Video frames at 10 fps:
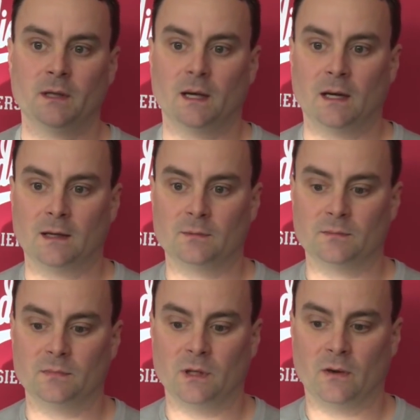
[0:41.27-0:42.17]

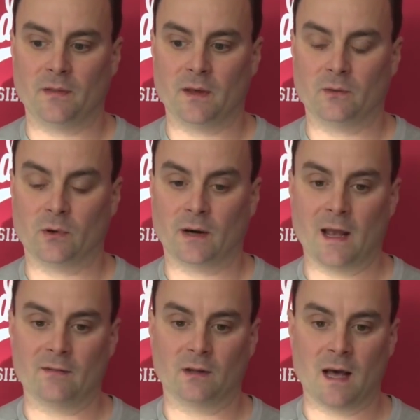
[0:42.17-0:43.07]
I think we're going to
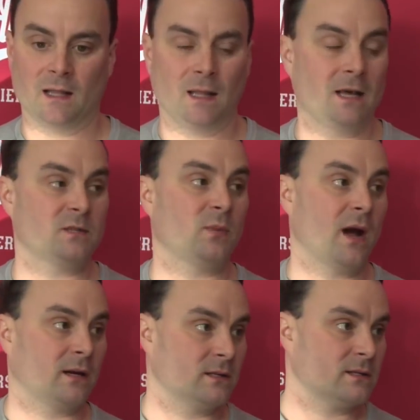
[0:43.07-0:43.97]
have a lot less
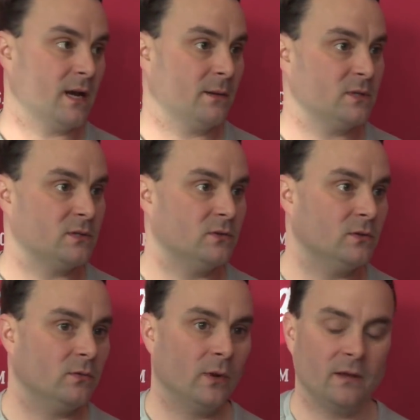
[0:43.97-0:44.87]
practice time just due
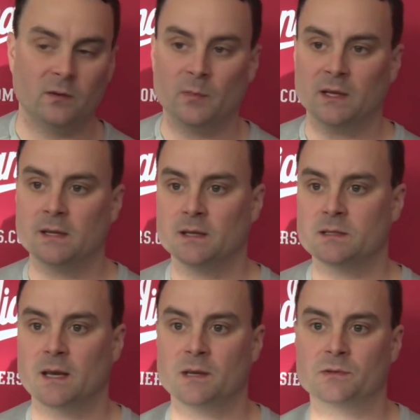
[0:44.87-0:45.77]
to the way that the Big Ten
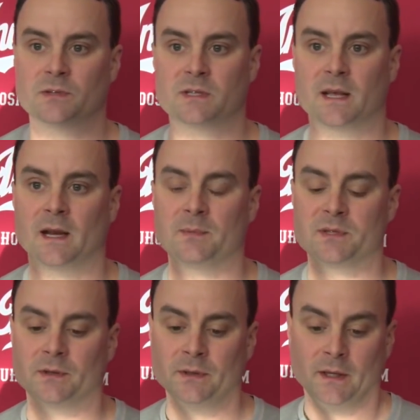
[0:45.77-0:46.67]
schedule is set up.
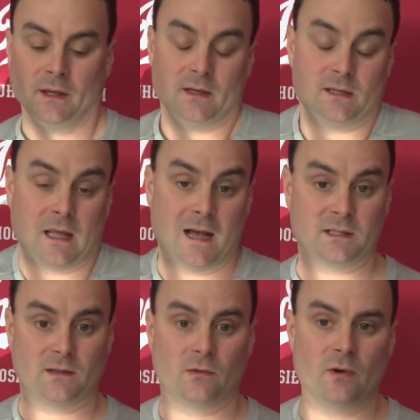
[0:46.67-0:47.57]
So these
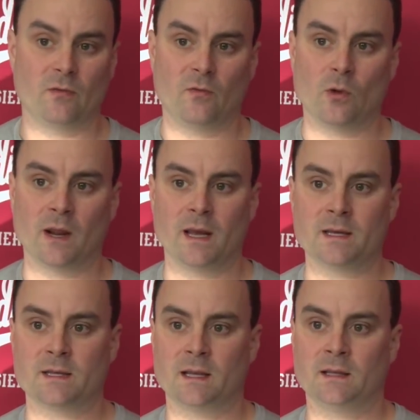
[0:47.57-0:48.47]
last 3 or 4
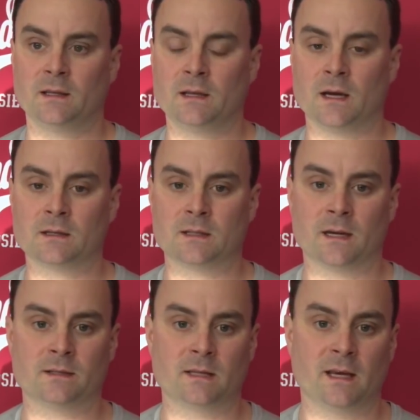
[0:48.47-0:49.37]
days heading into
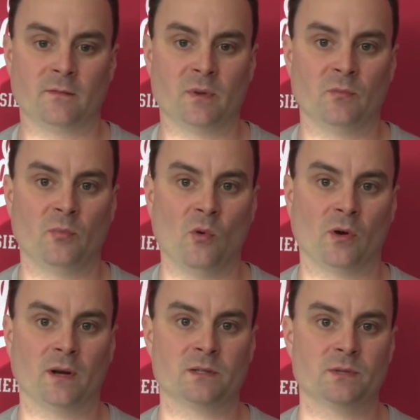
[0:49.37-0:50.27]
Youngstown State have been
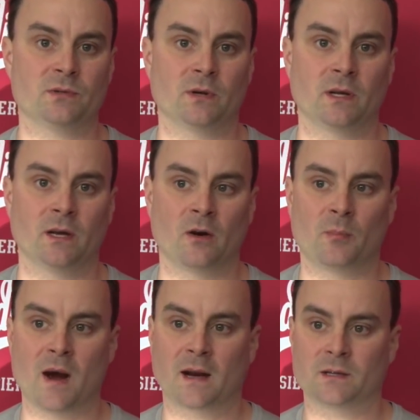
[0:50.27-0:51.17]
important as we start to get our
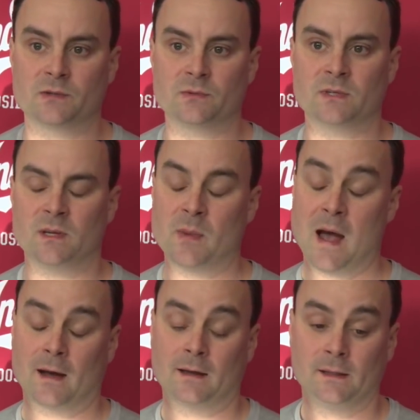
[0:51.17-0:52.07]
practice routine
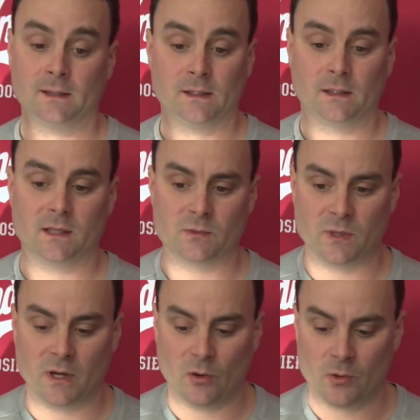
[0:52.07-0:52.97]
back, because we
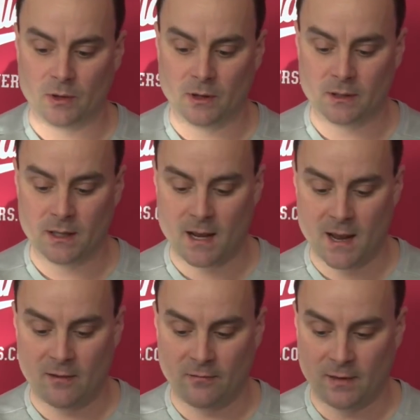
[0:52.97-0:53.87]
know we're going to have